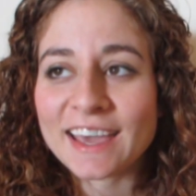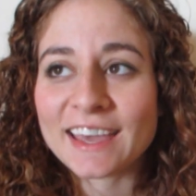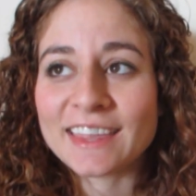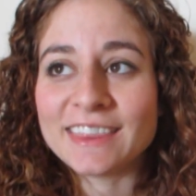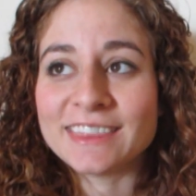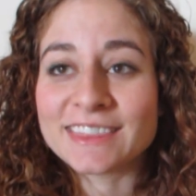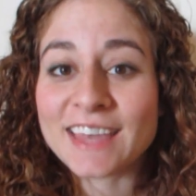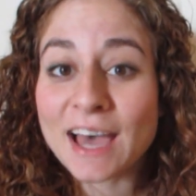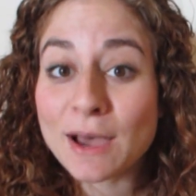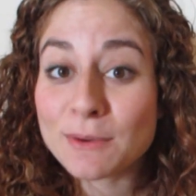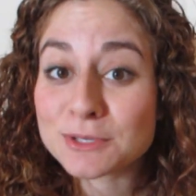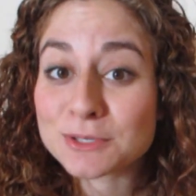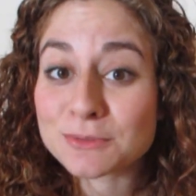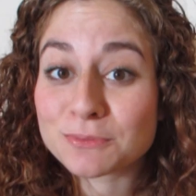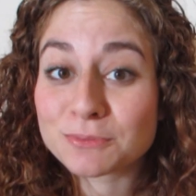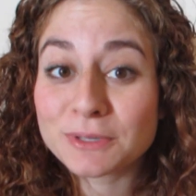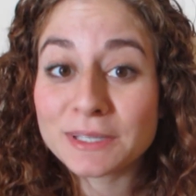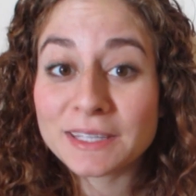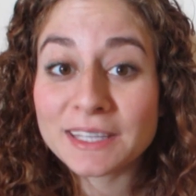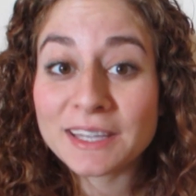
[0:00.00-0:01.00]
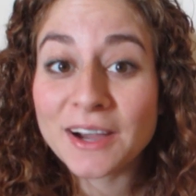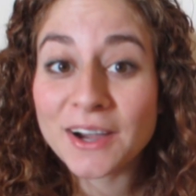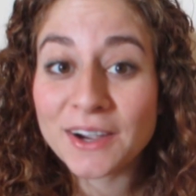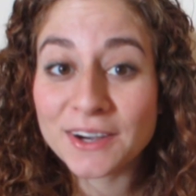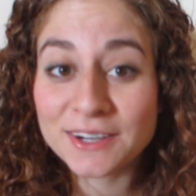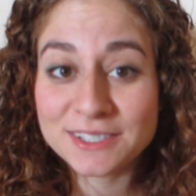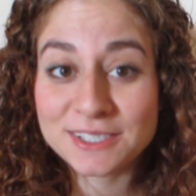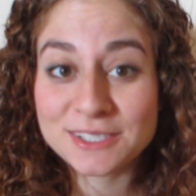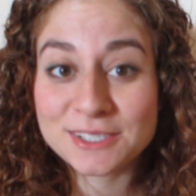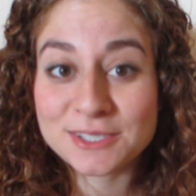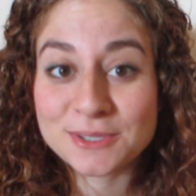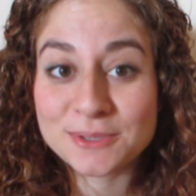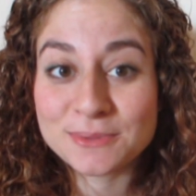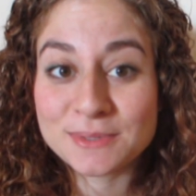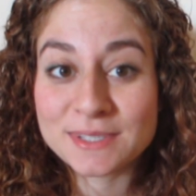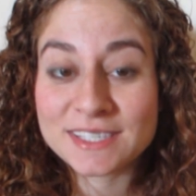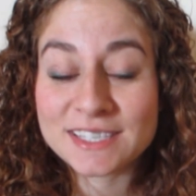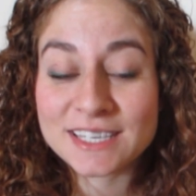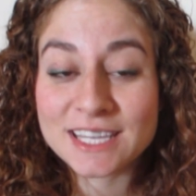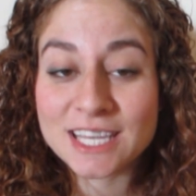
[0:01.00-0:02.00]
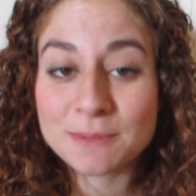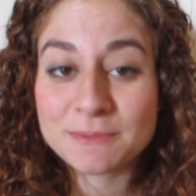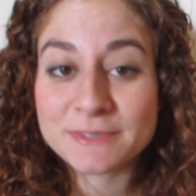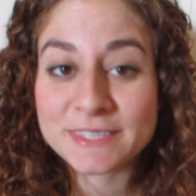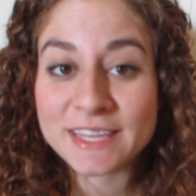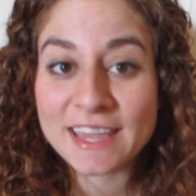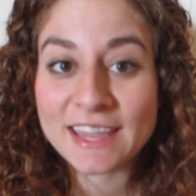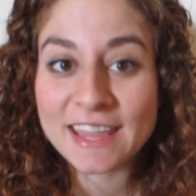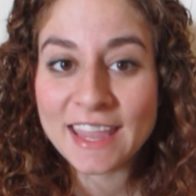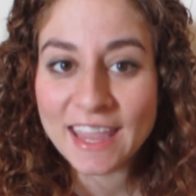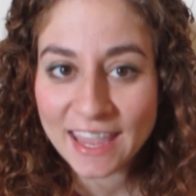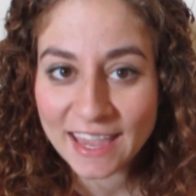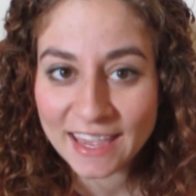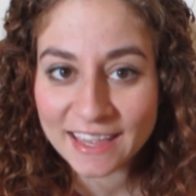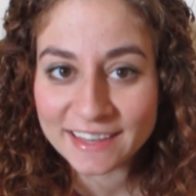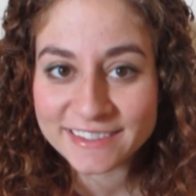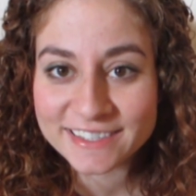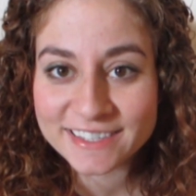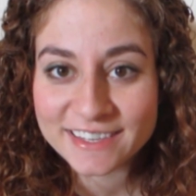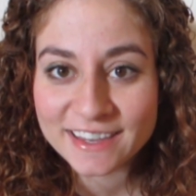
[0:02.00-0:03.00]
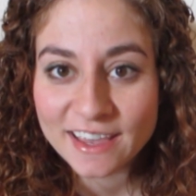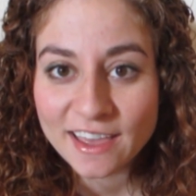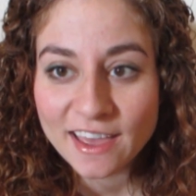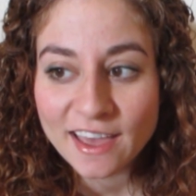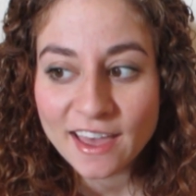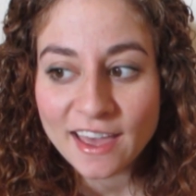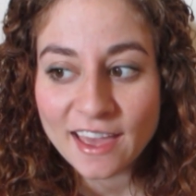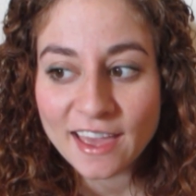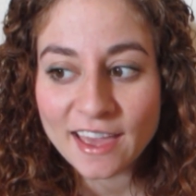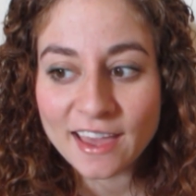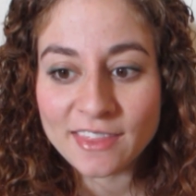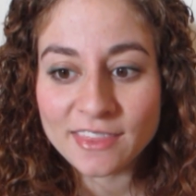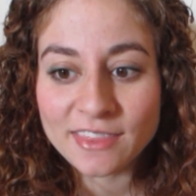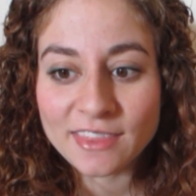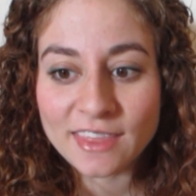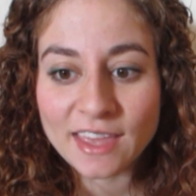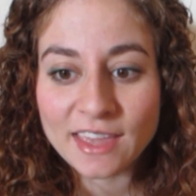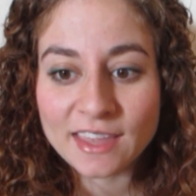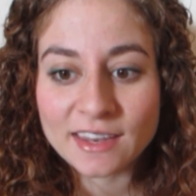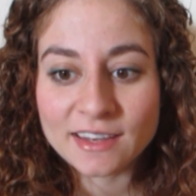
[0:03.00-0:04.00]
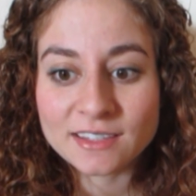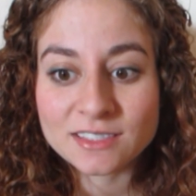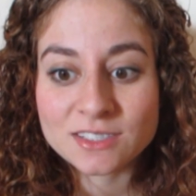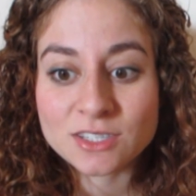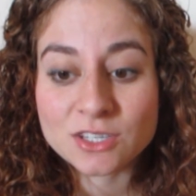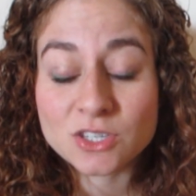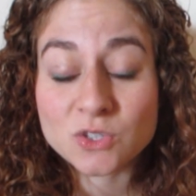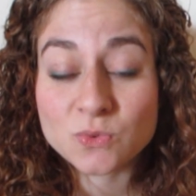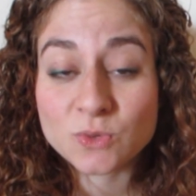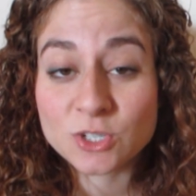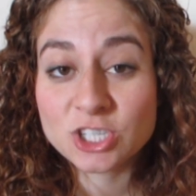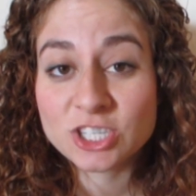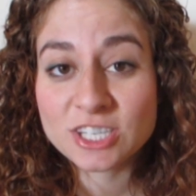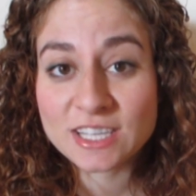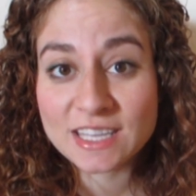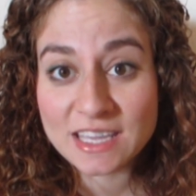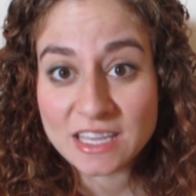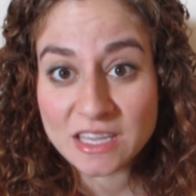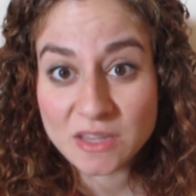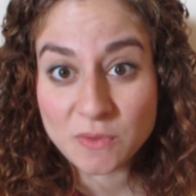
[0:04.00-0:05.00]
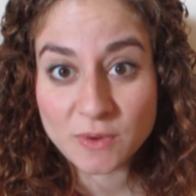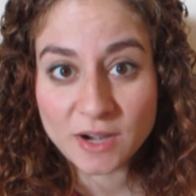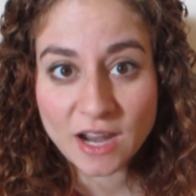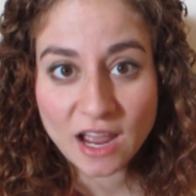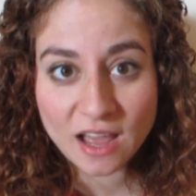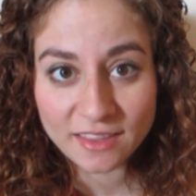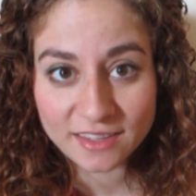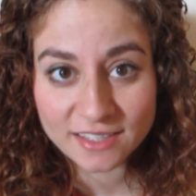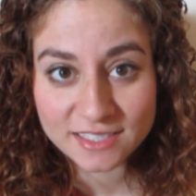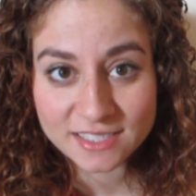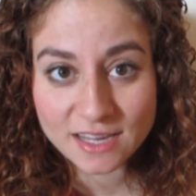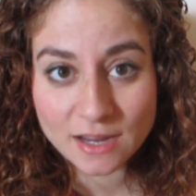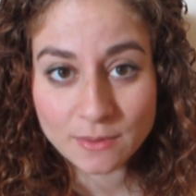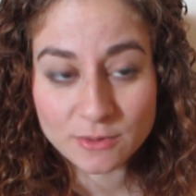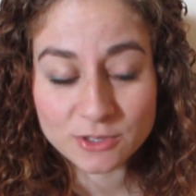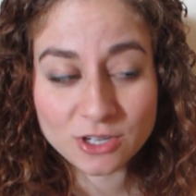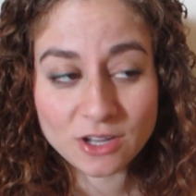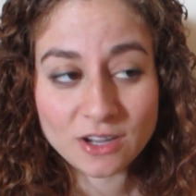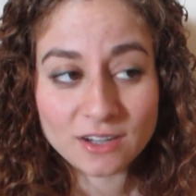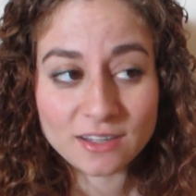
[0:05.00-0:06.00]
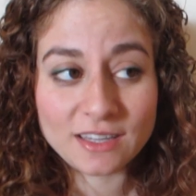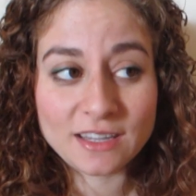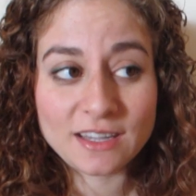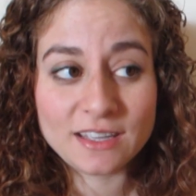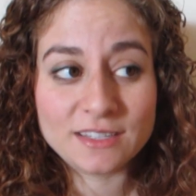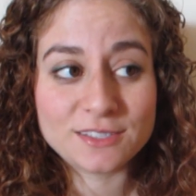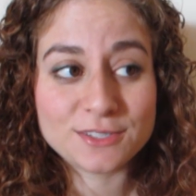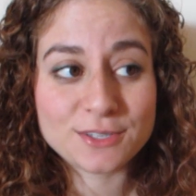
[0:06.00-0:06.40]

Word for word: And that was really hard to do was to keep saying it and then to switch to he when Alex and I were talking.